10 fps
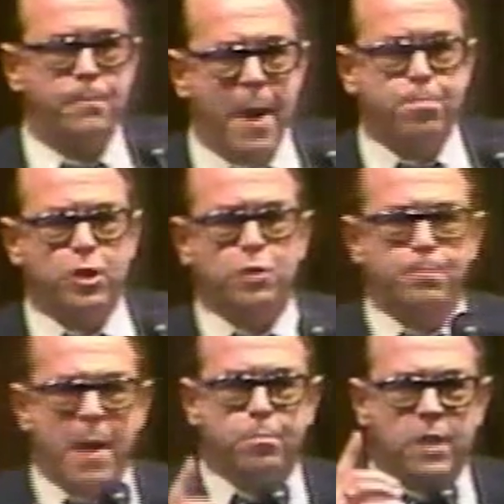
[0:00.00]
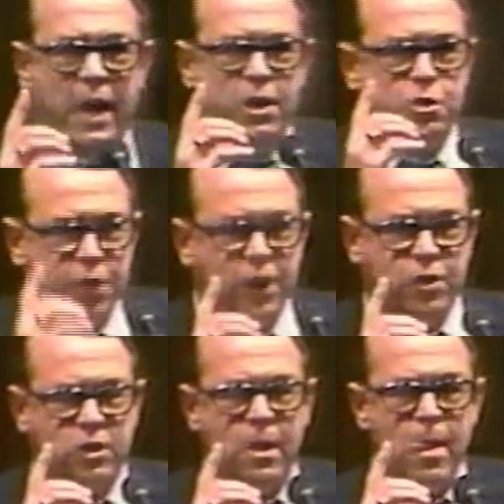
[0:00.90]
the Baptist baptized
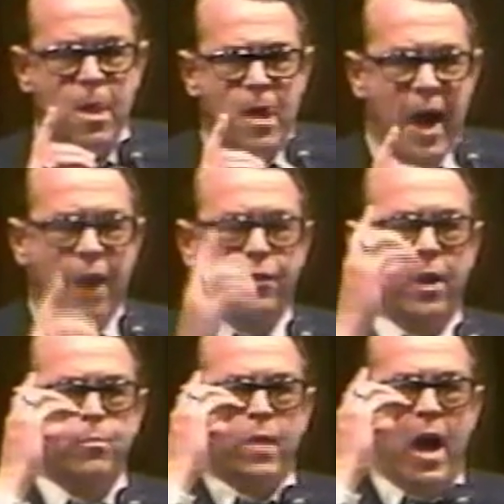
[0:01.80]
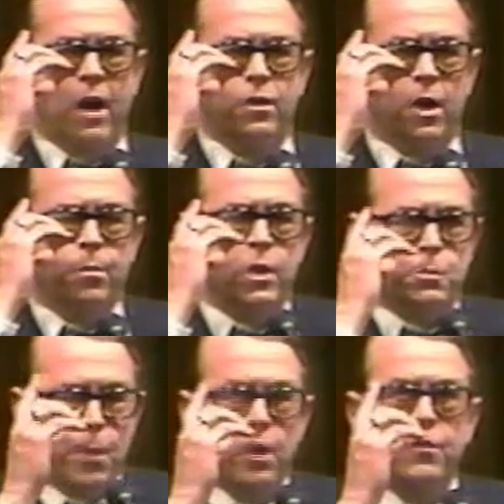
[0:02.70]
Jesus, and the
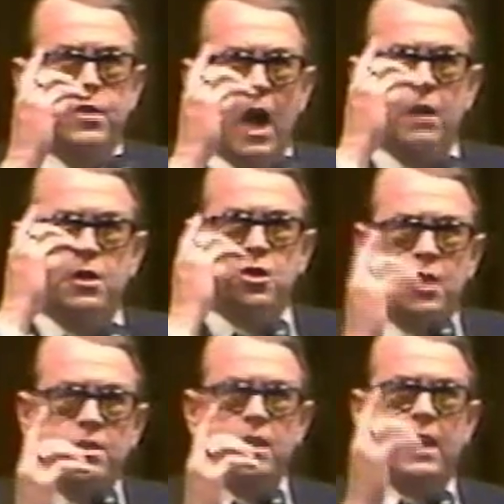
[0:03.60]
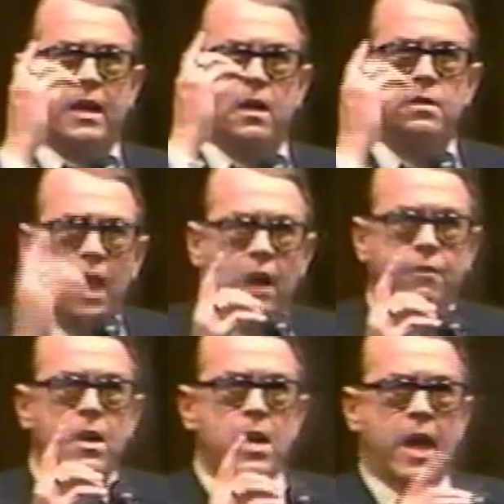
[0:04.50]
Spirit of God descended like a
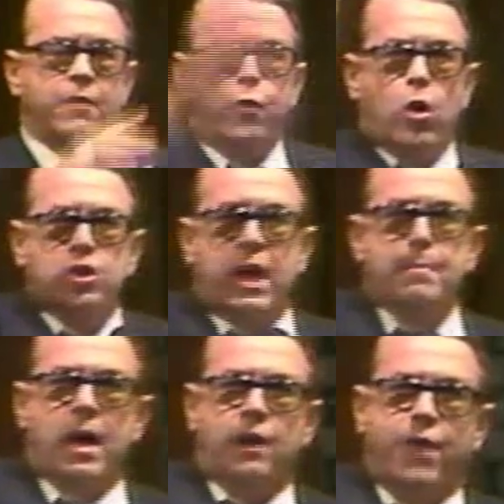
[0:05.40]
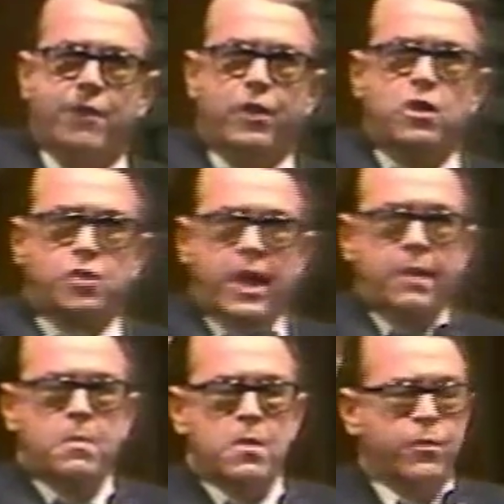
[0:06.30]
dove, and a voice came out of heaven
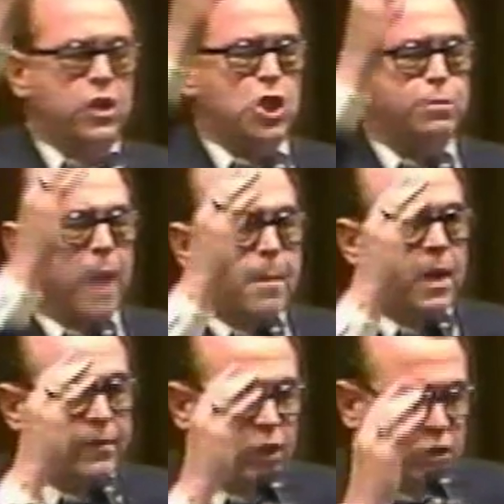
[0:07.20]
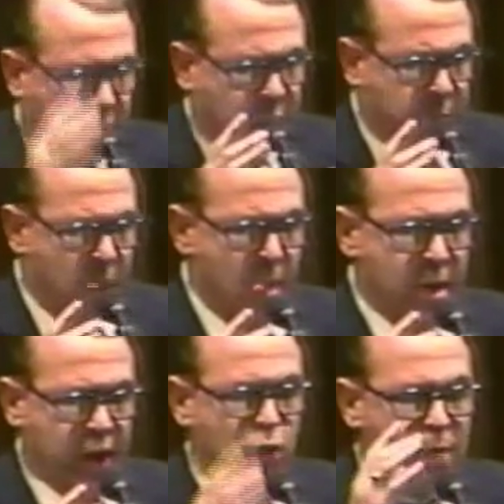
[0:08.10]
saying, 'This is my beloved Son,
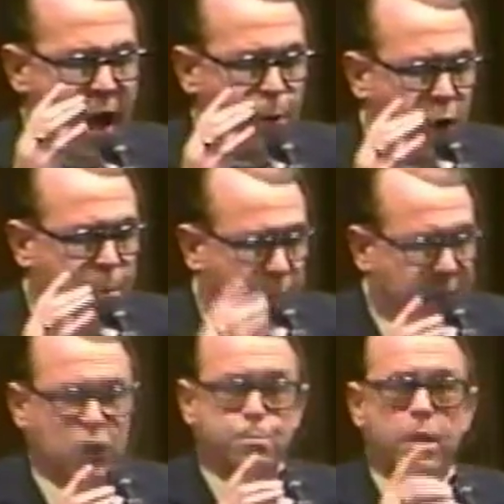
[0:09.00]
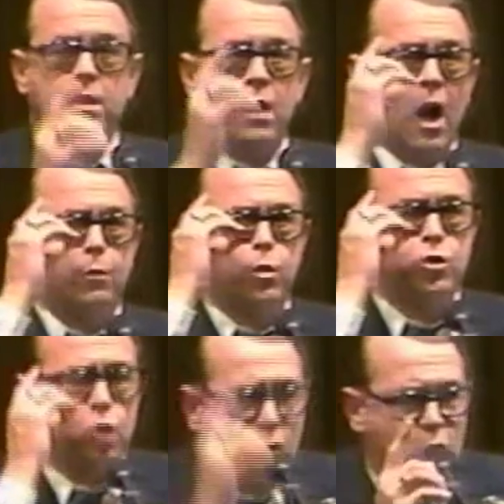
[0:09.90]
in whom I am well pleased.' But God
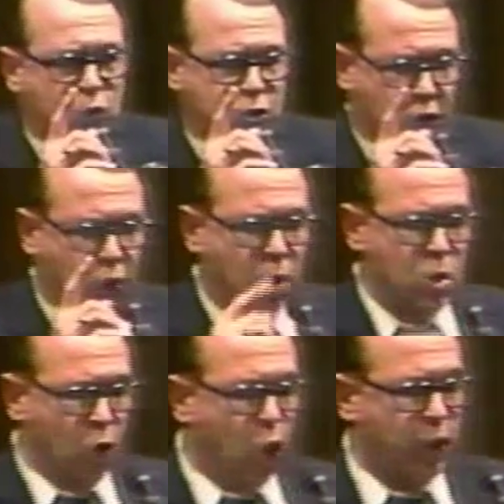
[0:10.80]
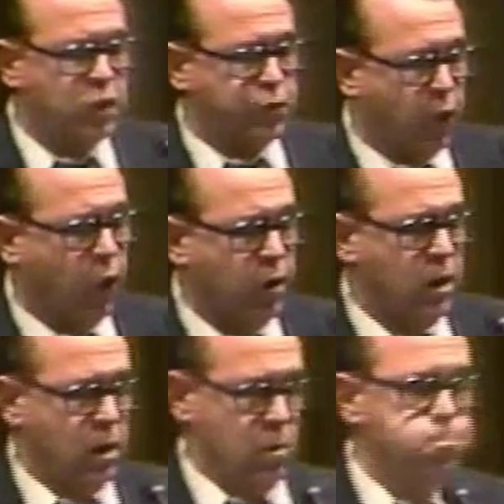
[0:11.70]
was also on his
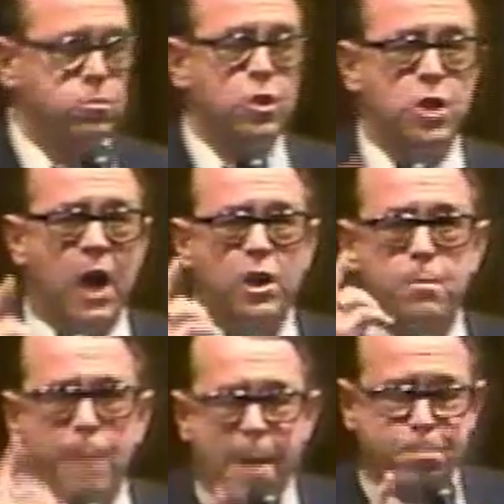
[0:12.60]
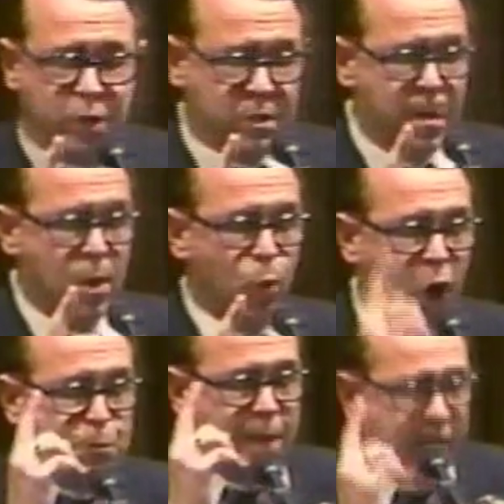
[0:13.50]
throne when John the Baptist
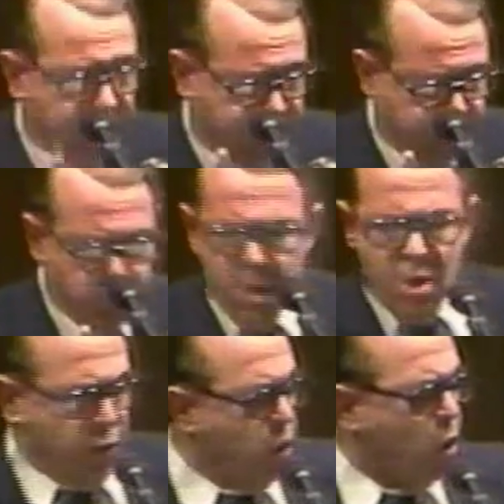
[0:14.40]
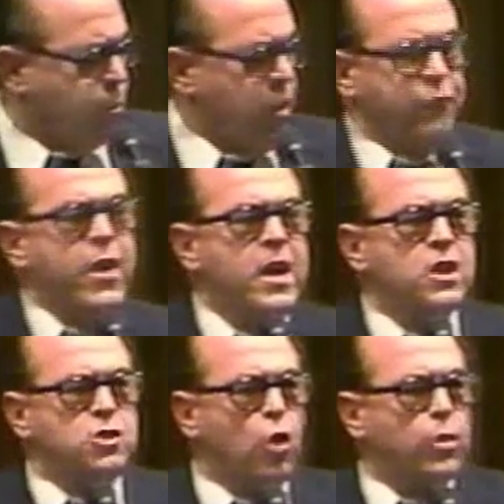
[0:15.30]
was beheaded." You know,
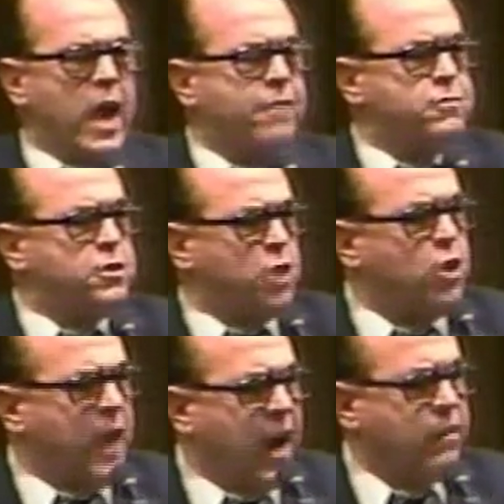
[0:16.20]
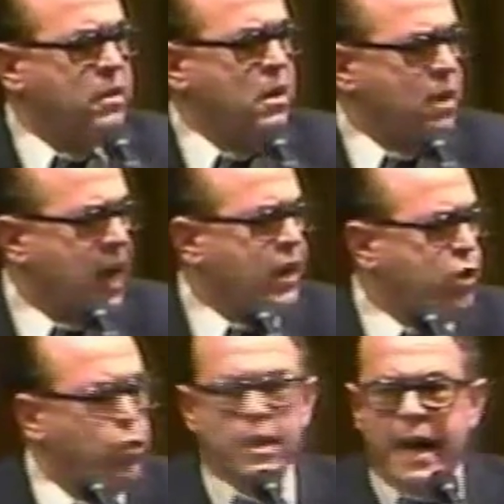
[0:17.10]
things don't have to turn out like
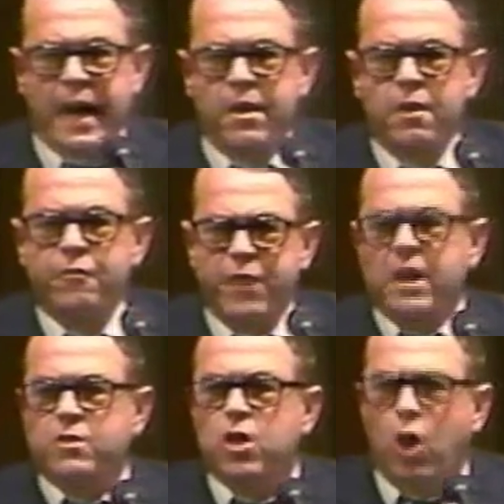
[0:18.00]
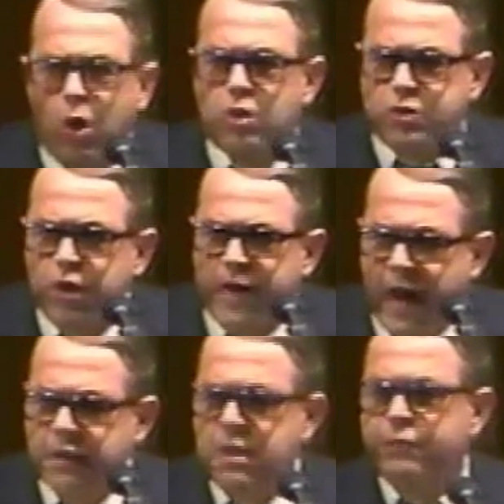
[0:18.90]
you and I think they ought to turn
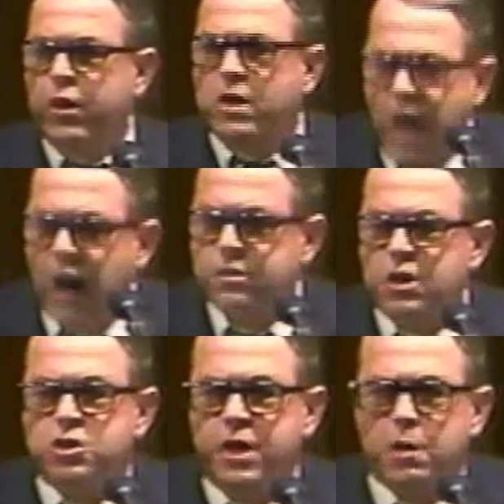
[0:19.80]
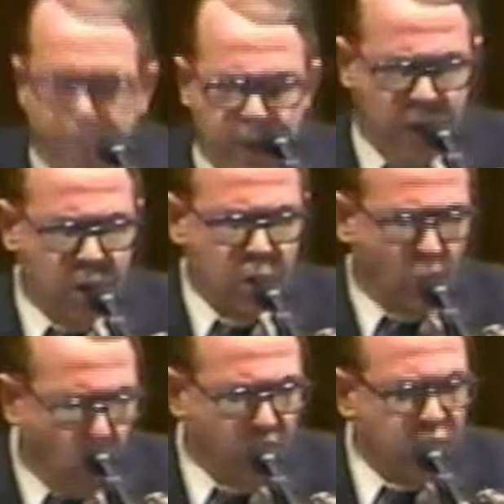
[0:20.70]
out for God to still be
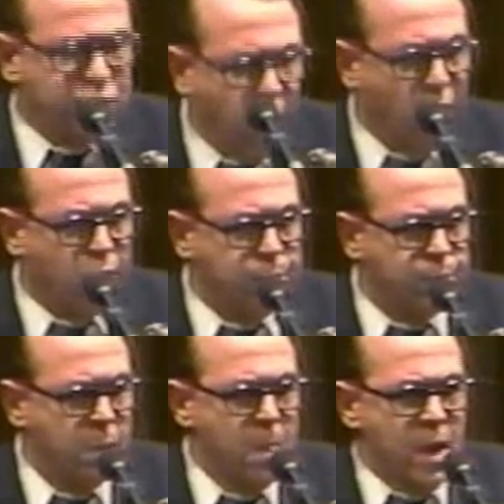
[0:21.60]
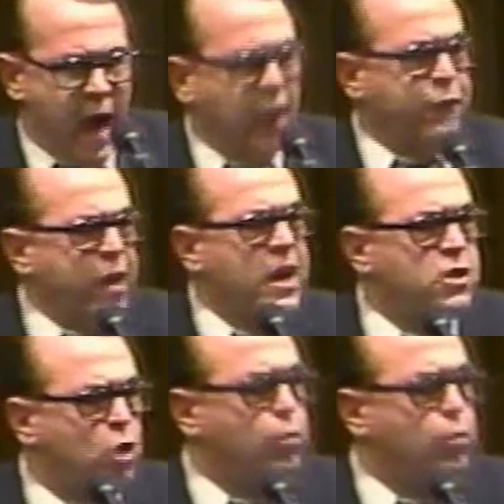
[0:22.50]
on his throne. And things